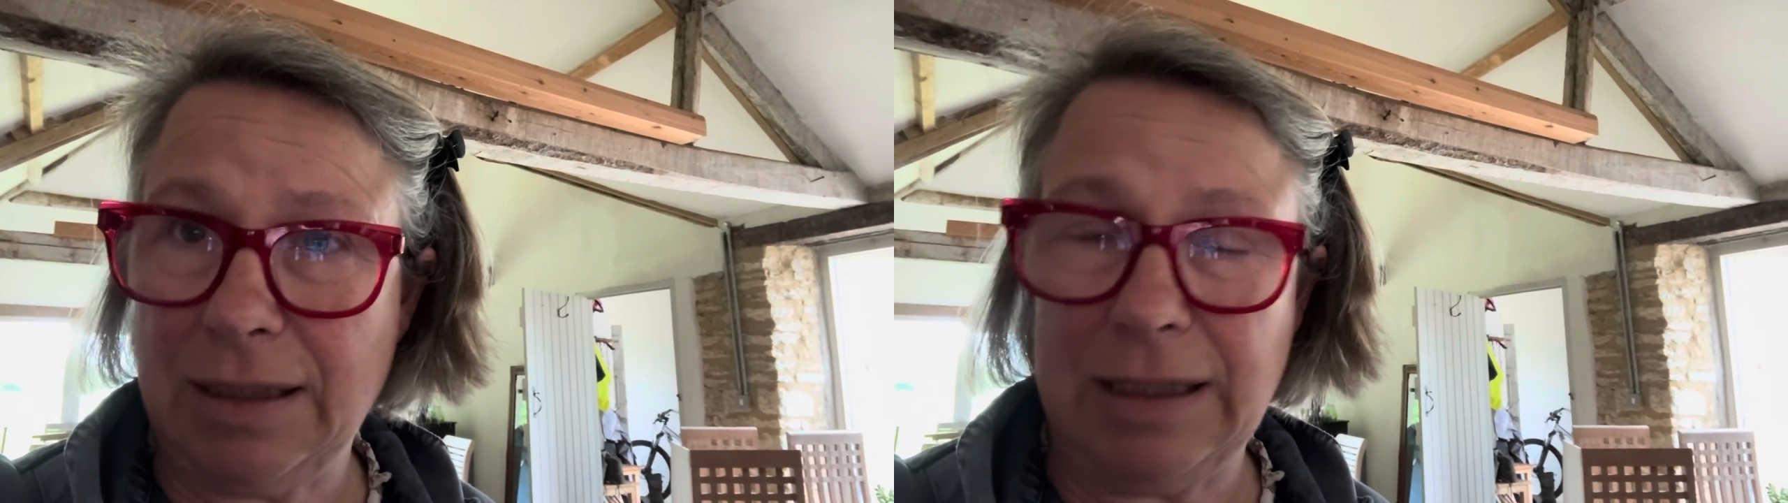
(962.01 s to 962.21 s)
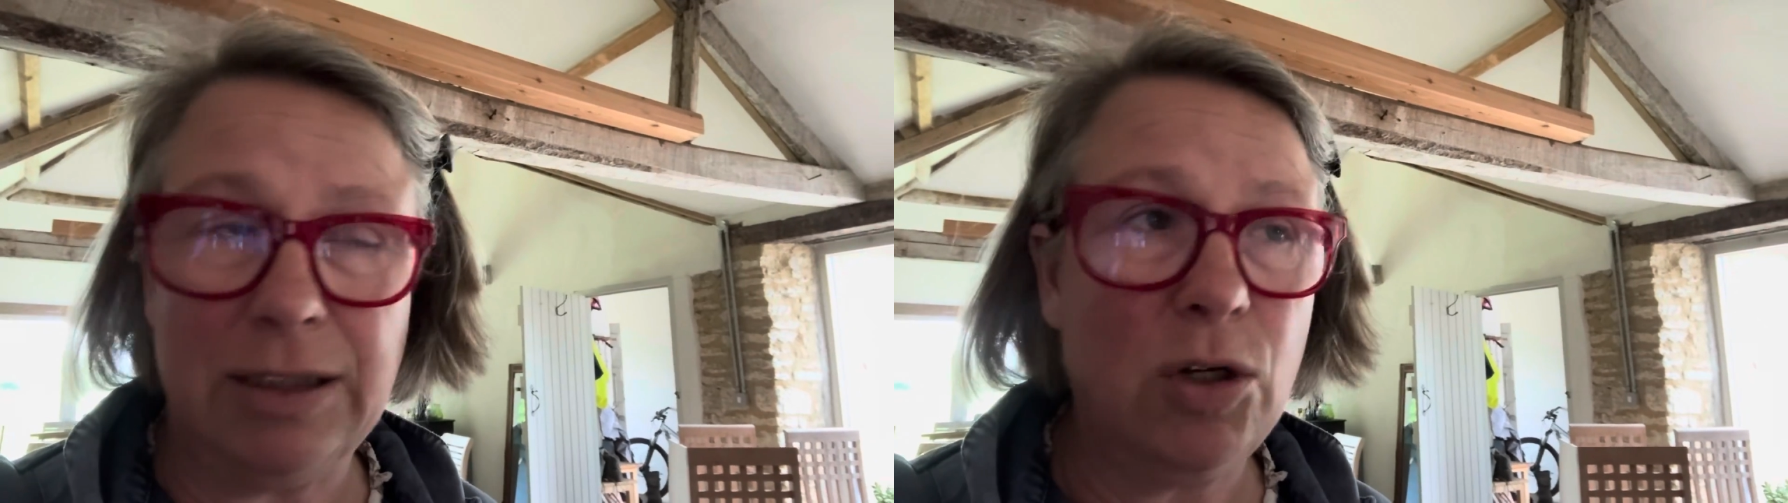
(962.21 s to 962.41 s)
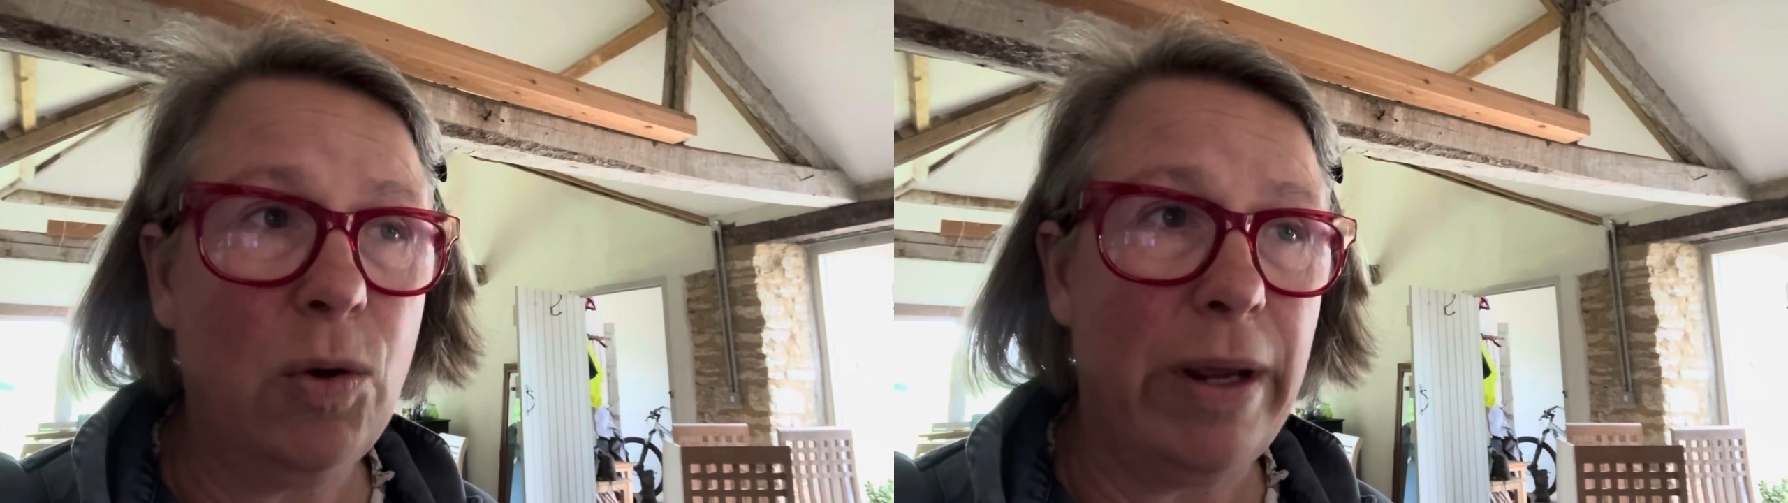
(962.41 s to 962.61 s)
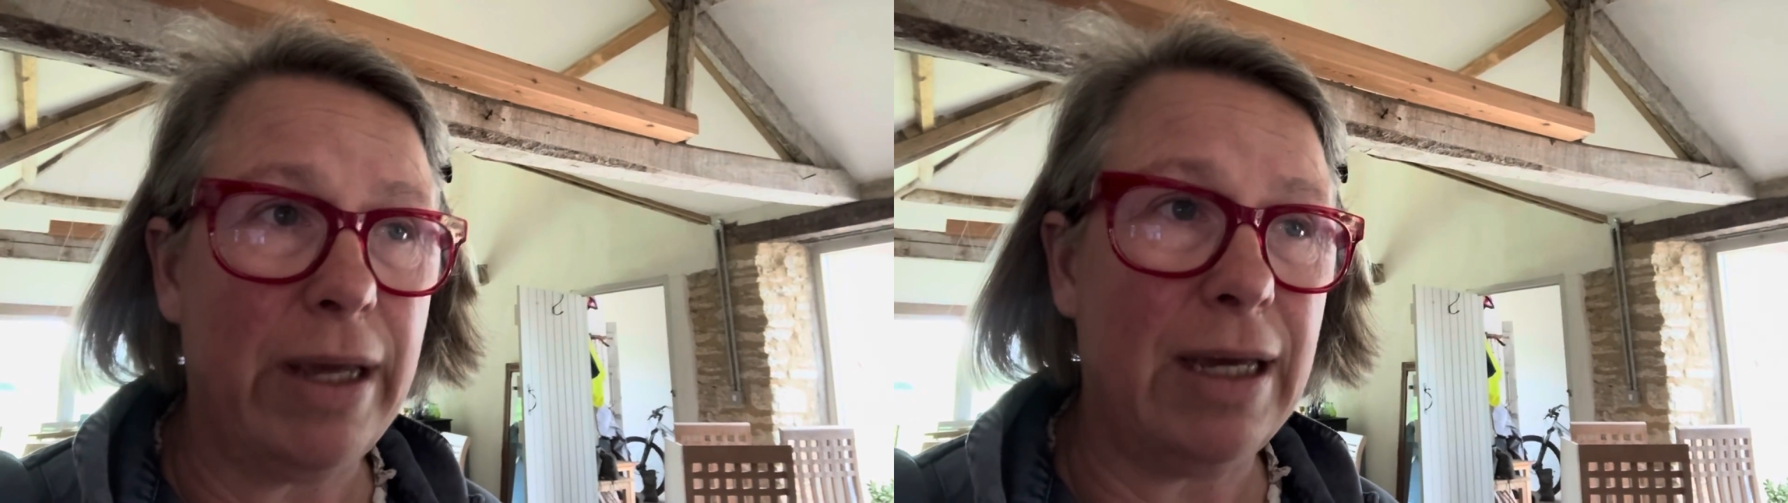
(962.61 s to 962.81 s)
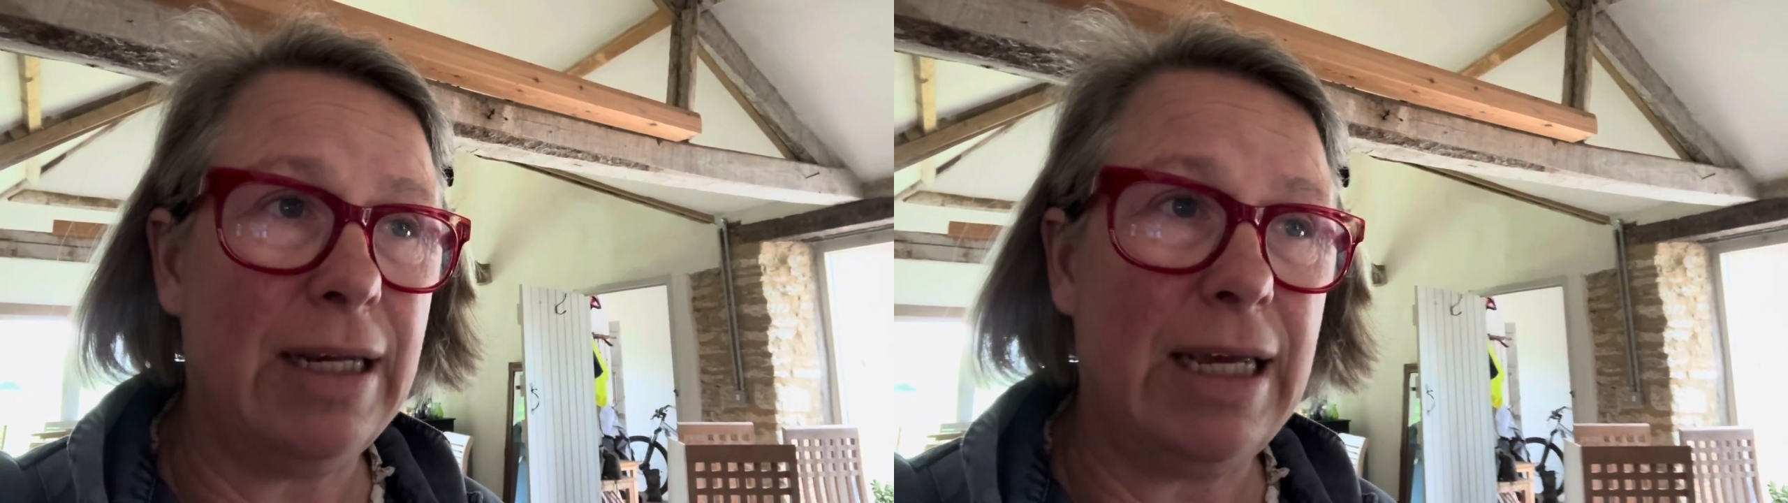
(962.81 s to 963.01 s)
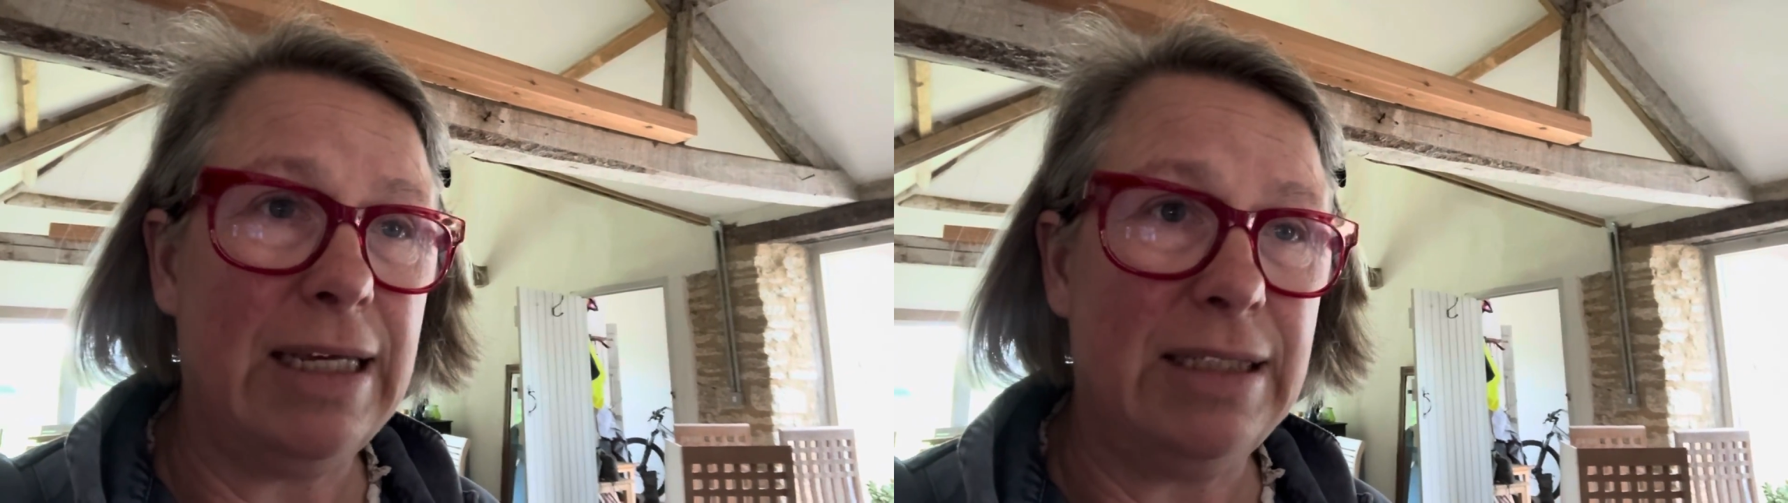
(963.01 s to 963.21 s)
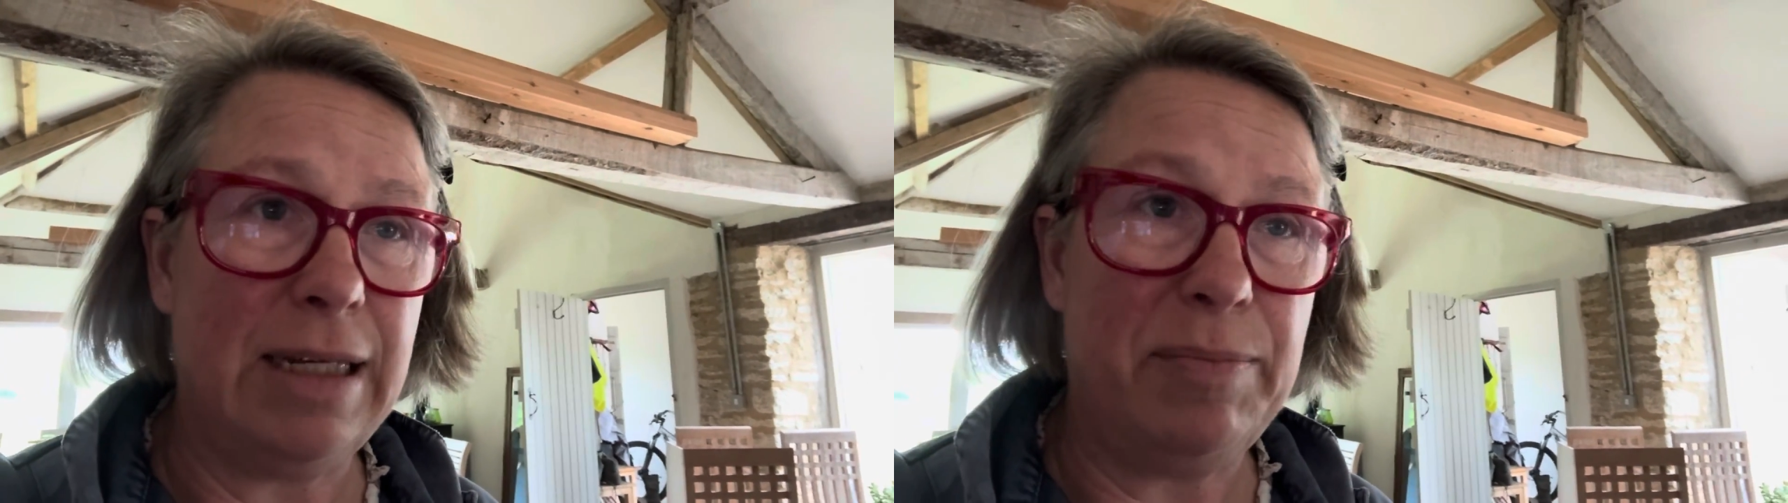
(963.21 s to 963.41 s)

is quick and easy,